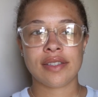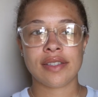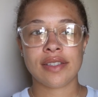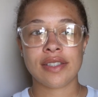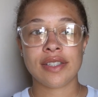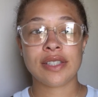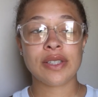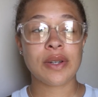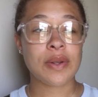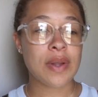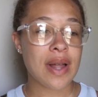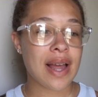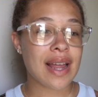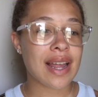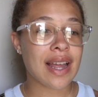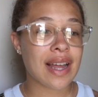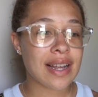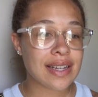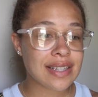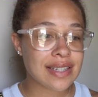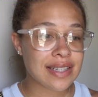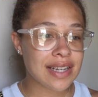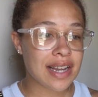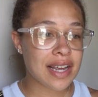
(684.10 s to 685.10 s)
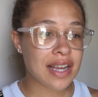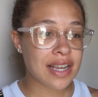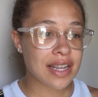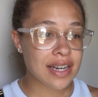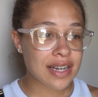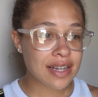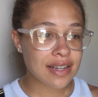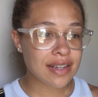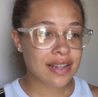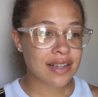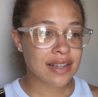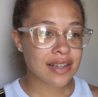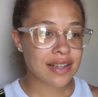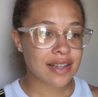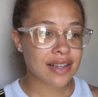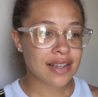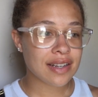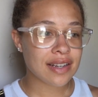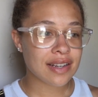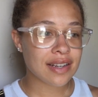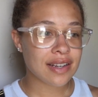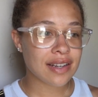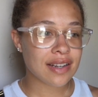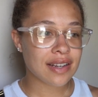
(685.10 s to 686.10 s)
So like I said
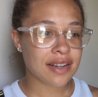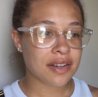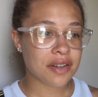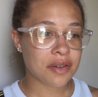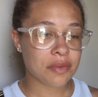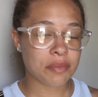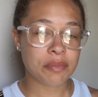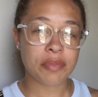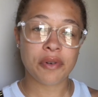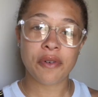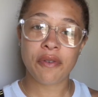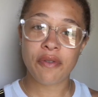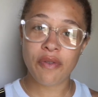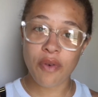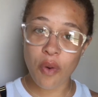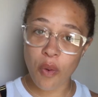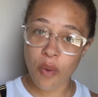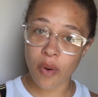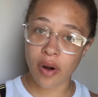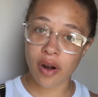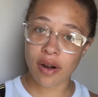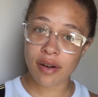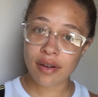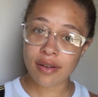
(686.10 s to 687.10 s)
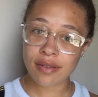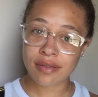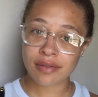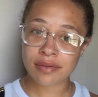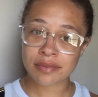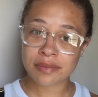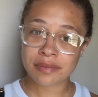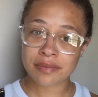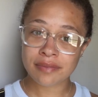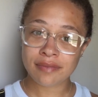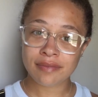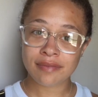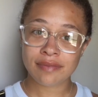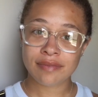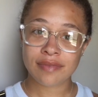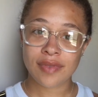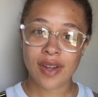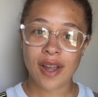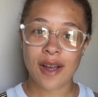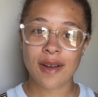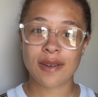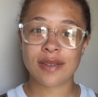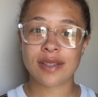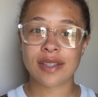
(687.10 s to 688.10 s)
before,
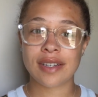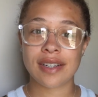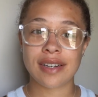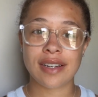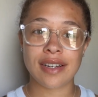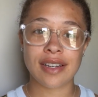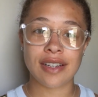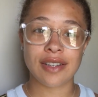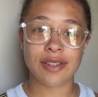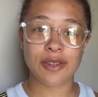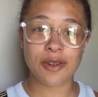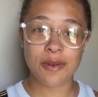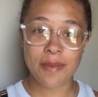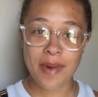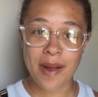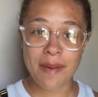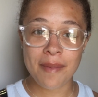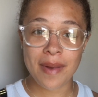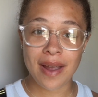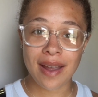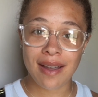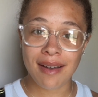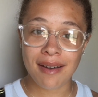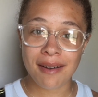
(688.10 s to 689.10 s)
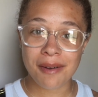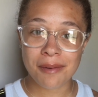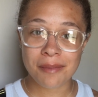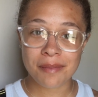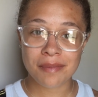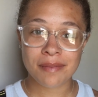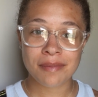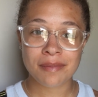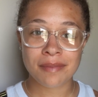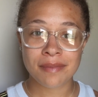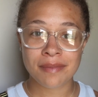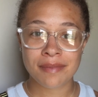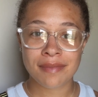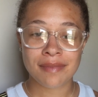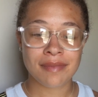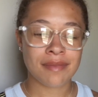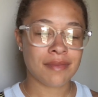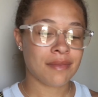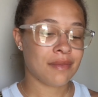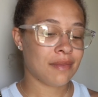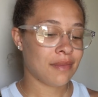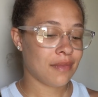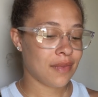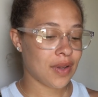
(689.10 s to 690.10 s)
I was gonna do my makeup,
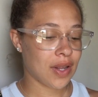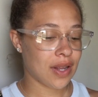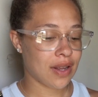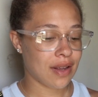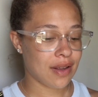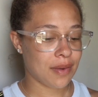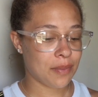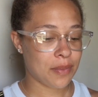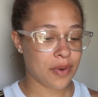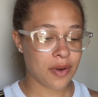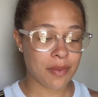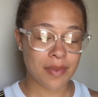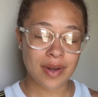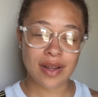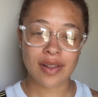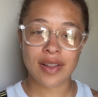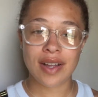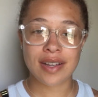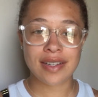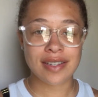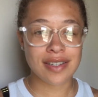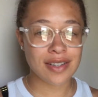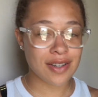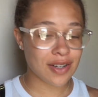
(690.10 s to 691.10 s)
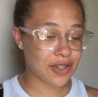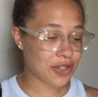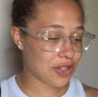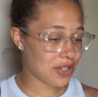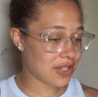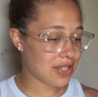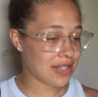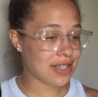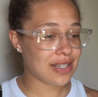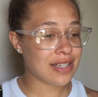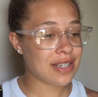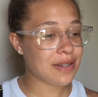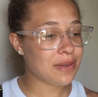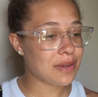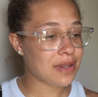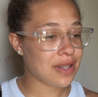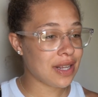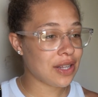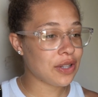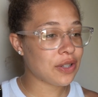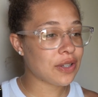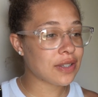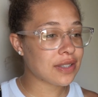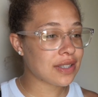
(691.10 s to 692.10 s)
put my glasses on just to see what
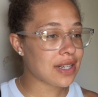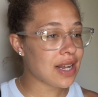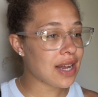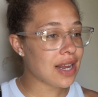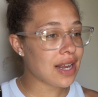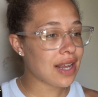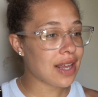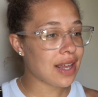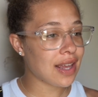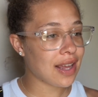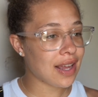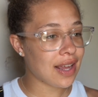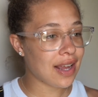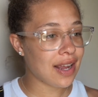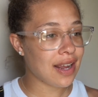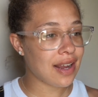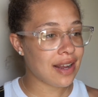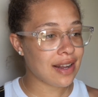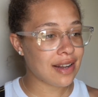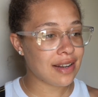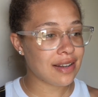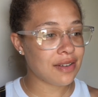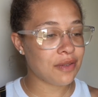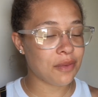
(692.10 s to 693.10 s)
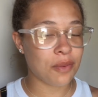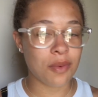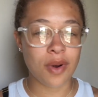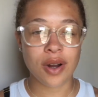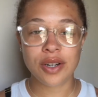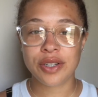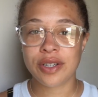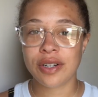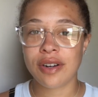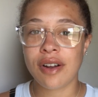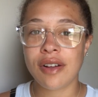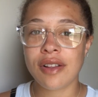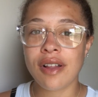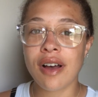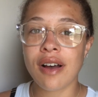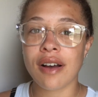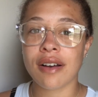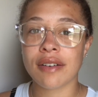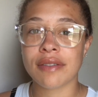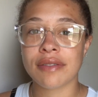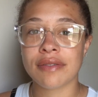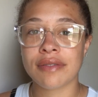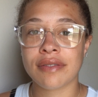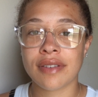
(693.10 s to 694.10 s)
they looked like, and wash it all off.
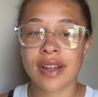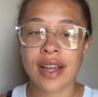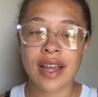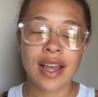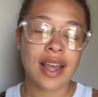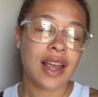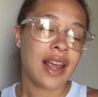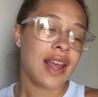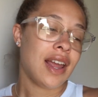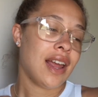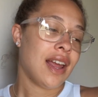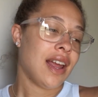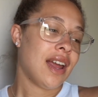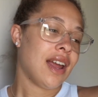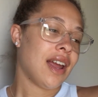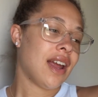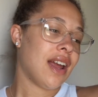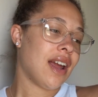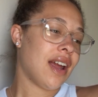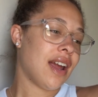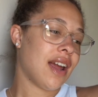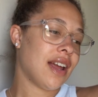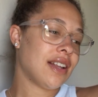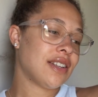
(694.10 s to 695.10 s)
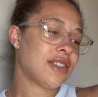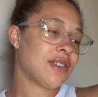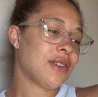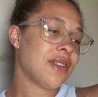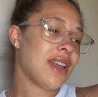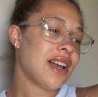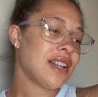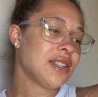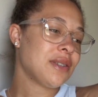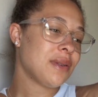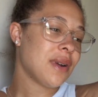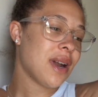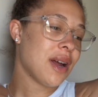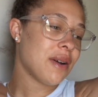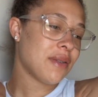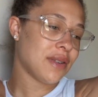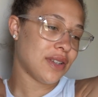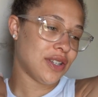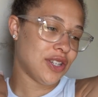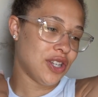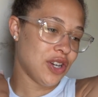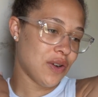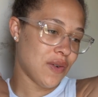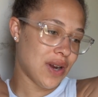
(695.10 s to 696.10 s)
And so that's what I
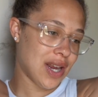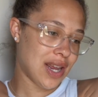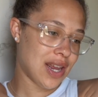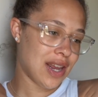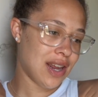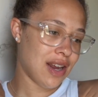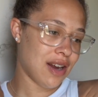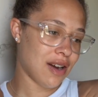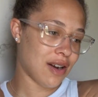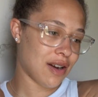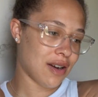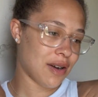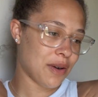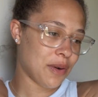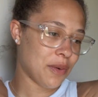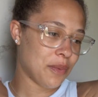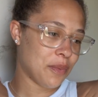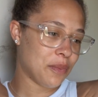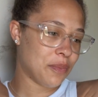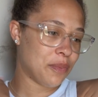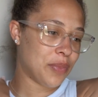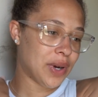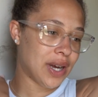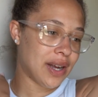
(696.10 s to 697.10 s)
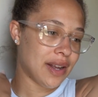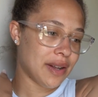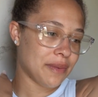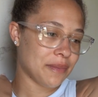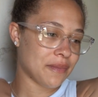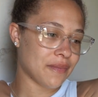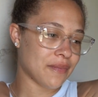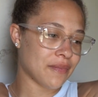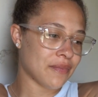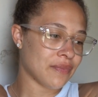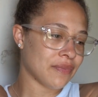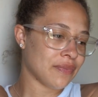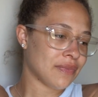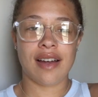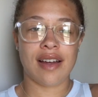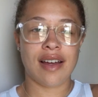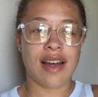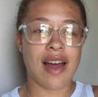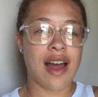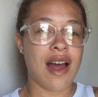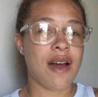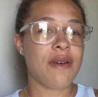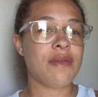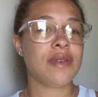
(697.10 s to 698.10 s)
was doing here, but
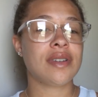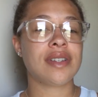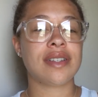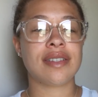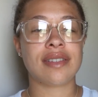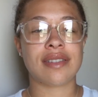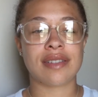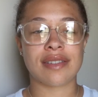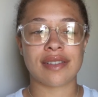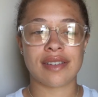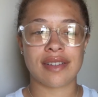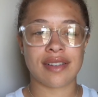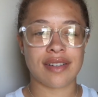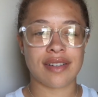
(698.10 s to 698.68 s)
I was